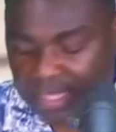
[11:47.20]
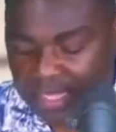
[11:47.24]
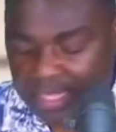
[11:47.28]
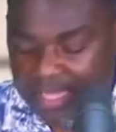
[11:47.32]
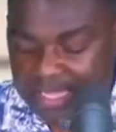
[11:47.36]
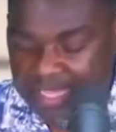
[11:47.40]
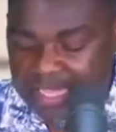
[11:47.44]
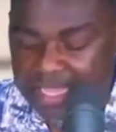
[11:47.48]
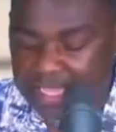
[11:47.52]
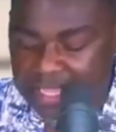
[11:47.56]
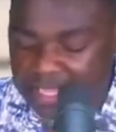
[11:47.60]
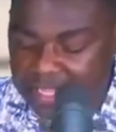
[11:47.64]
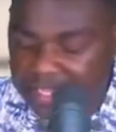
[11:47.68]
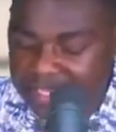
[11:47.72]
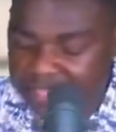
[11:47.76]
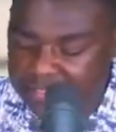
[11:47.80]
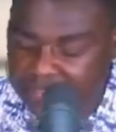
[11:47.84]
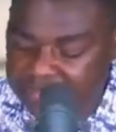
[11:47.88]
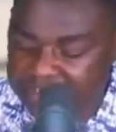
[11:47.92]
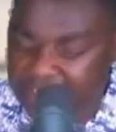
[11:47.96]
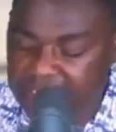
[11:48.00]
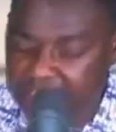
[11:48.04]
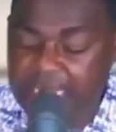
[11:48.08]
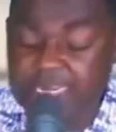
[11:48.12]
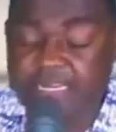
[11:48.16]
he
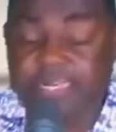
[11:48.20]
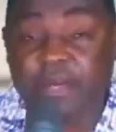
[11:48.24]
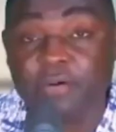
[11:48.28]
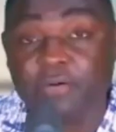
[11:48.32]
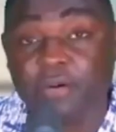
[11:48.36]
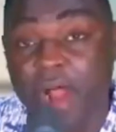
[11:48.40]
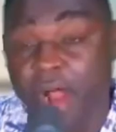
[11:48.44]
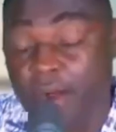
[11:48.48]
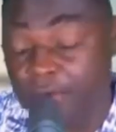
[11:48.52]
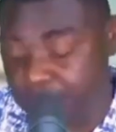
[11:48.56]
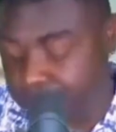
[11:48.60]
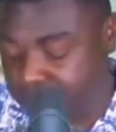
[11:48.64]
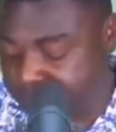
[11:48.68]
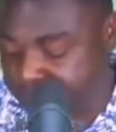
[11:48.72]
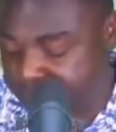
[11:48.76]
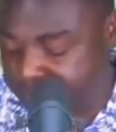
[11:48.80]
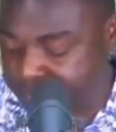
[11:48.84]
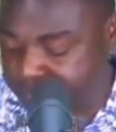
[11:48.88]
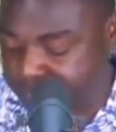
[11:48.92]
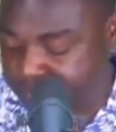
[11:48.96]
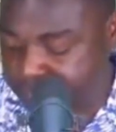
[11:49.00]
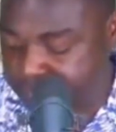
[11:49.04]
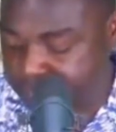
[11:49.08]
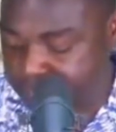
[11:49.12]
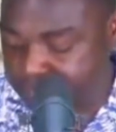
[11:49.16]
turned around
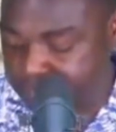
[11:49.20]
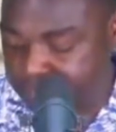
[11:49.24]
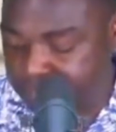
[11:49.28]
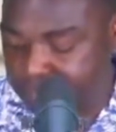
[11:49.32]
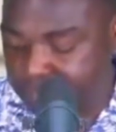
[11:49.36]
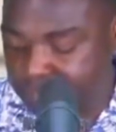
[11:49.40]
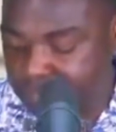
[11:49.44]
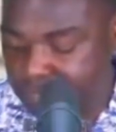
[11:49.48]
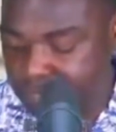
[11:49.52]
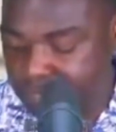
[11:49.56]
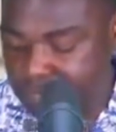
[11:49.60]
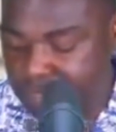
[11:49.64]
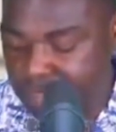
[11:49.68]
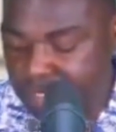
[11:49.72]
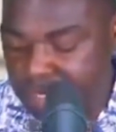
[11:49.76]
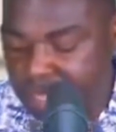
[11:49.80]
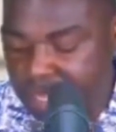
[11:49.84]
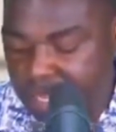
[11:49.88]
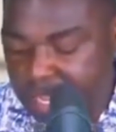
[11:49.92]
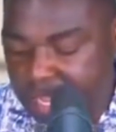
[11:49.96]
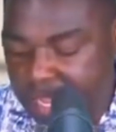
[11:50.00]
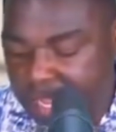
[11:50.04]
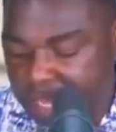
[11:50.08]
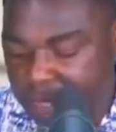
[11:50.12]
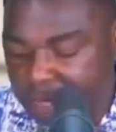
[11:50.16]

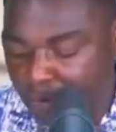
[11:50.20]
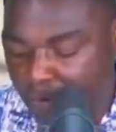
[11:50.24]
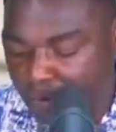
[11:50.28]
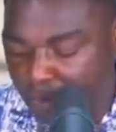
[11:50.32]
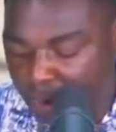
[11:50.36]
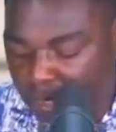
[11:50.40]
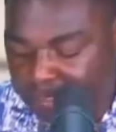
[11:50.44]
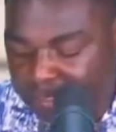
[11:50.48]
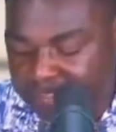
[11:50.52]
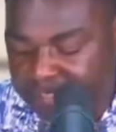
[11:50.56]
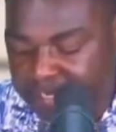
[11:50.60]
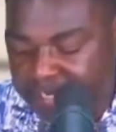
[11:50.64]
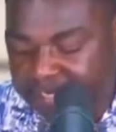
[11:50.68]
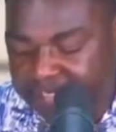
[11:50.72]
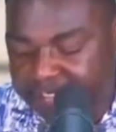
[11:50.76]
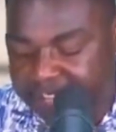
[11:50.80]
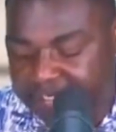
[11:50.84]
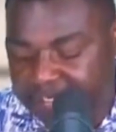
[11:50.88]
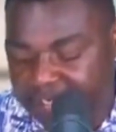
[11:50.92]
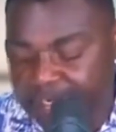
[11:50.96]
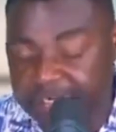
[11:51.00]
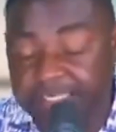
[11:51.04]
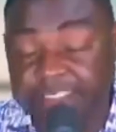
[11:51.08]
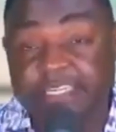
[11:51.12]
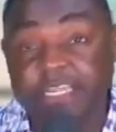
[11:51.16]
and what he
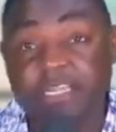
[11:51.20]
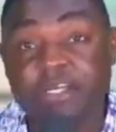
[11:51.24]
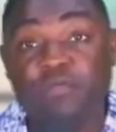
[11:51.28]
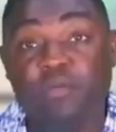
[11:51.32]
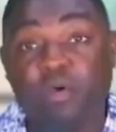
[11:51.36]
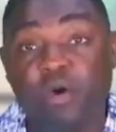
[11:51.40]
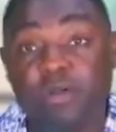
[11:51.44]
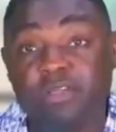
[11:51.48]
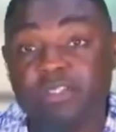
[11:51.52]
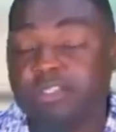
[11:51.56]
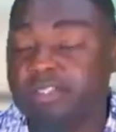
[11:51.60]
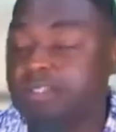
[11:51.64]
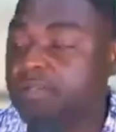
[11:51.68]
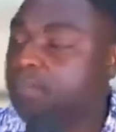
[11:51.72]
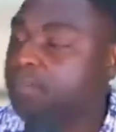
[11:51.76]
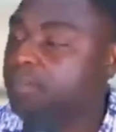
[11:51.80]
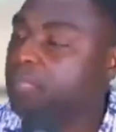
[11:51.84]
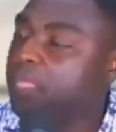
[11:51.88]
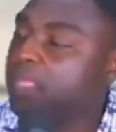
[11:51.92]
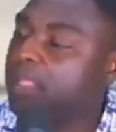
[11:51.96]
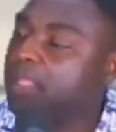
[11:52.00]
did was